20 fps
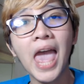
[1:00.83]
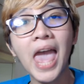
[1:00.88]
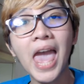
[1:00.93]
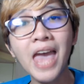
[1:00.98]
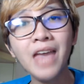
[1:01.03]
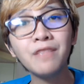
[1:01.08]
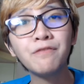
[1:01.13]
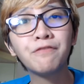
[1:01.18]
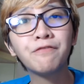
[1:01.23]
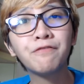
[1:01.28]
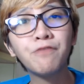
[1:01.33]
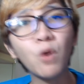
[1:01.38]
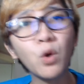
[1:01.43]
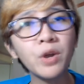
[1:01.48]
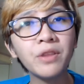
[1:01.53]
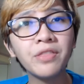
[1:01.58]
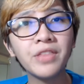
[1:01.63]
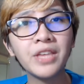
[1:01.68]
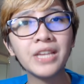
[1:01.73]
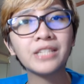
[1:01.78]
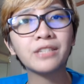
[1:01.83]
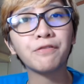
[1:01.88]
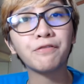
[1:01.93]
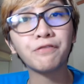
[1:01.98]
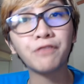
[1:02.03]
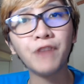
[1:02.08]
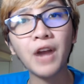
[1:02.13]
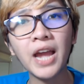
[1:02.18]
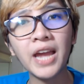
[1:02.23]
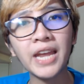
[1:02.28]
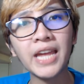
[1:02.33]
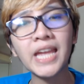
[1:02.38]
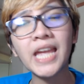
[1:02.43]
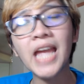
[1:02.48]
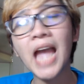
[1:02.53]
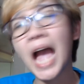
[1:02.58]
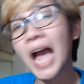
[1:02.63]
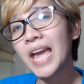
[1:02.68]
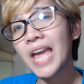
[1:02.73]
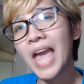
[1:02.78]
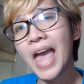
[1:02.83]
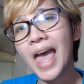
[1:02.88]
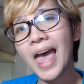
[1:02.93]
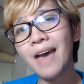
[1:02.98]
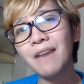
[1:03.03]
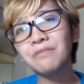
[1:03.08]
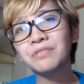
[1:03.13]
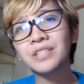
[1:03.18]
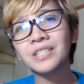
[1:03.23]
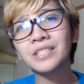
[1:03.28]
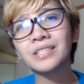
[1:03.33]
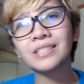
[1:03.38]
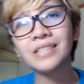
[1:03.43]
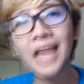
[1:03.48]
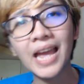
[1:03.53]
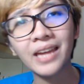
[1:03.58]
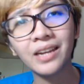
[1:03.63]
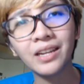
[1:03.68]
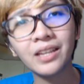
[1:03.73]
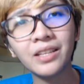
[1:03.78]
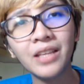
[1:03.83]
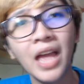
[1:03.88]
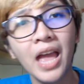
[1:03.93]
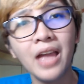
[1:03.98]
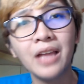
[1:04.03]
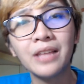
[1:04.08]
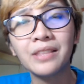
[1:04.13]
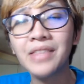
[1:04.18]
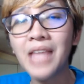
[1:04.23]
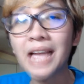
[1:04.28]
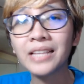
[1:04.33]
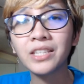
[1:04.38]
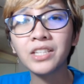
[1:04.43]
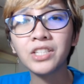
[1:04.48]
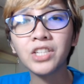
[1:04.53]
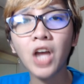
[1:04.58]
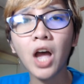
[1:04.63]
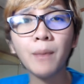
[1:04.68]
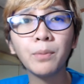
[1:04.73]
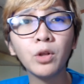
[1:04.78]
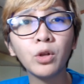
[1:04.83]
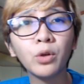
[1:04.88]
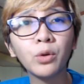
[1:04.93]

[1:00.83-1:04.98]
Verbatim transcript: And for this Friday, I have decided that the top